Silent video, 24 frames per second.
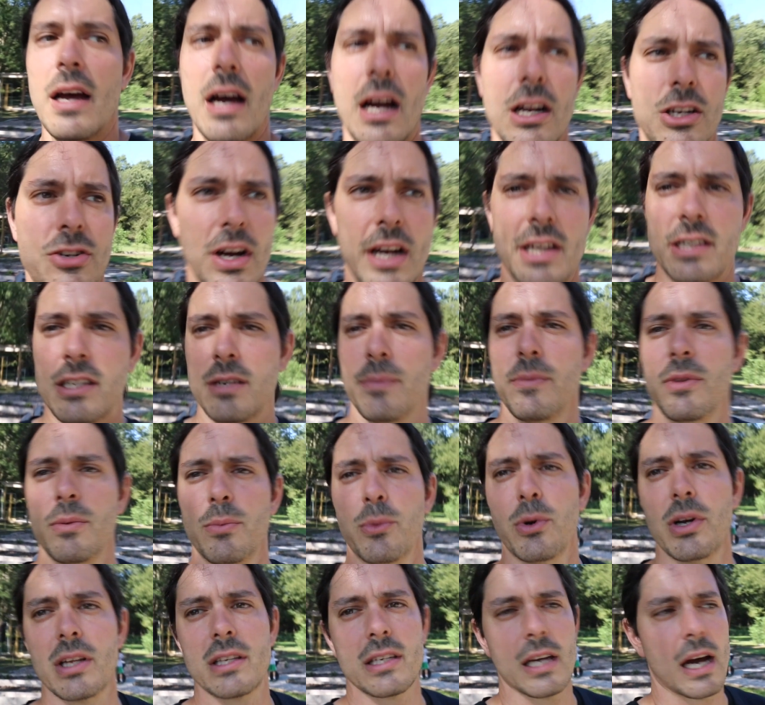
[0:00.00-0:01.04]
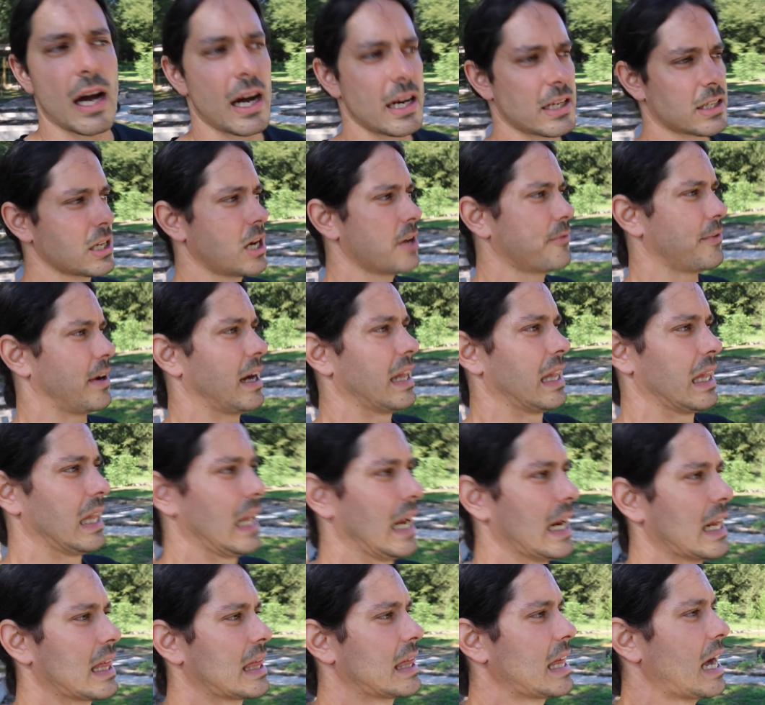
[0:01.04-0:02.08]
I trained some of the Muay Thai stuff. I
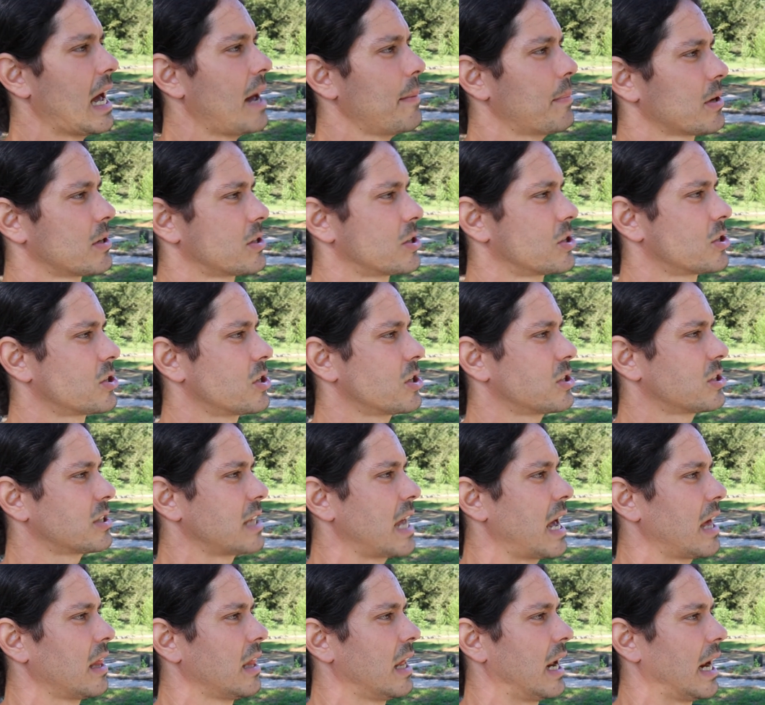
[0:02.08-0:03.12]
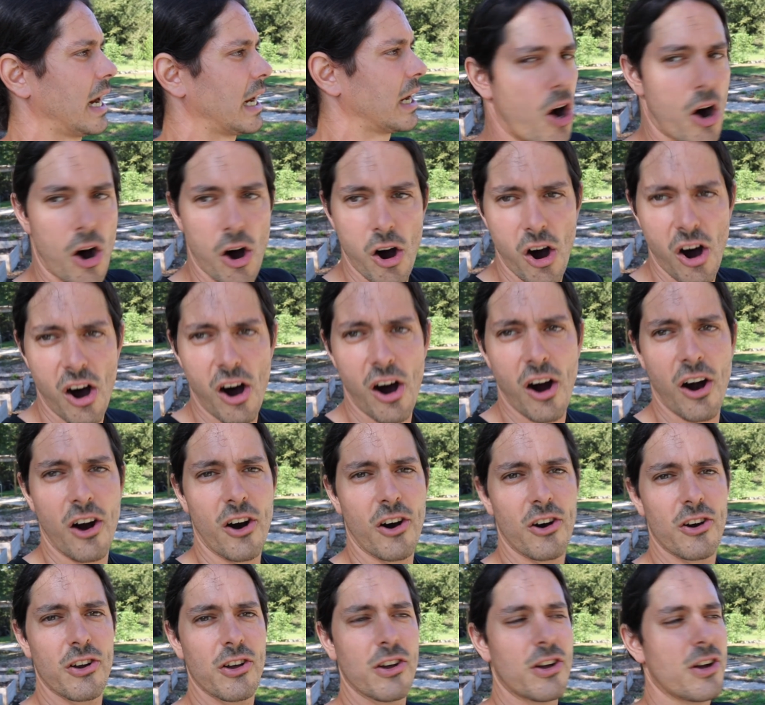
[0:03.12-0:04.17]
like that because it's just that like
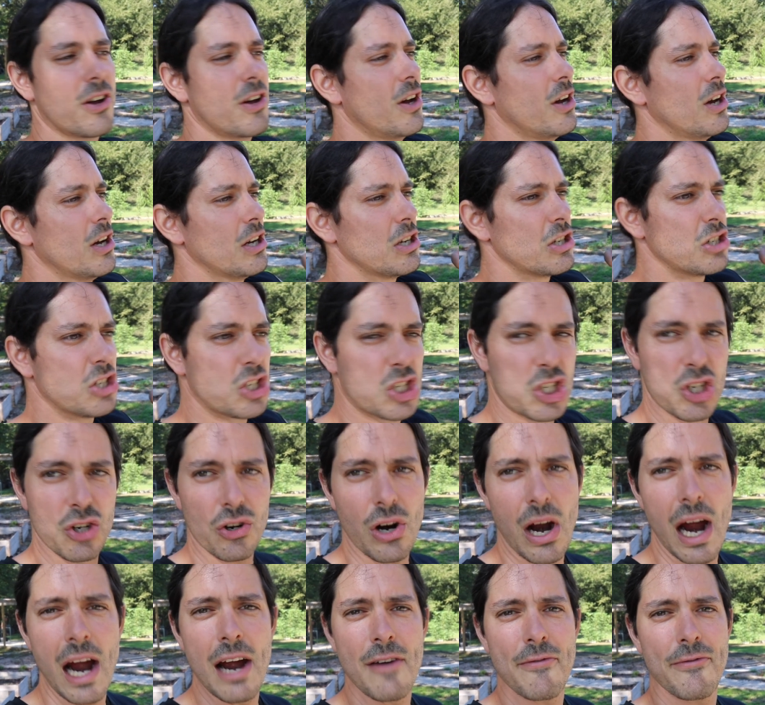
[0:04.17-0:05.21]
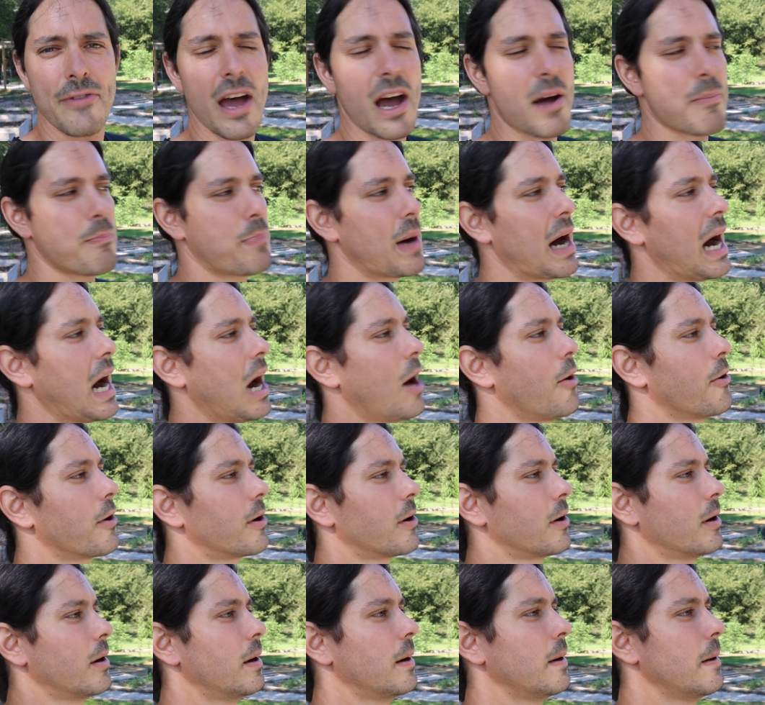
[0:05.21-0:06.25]
hard, drive that
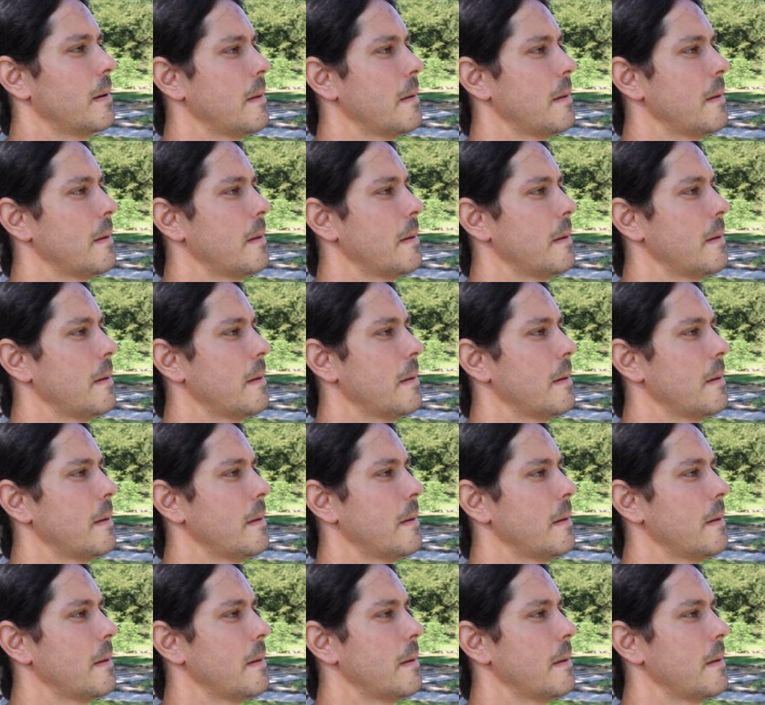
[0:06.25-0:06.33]
power.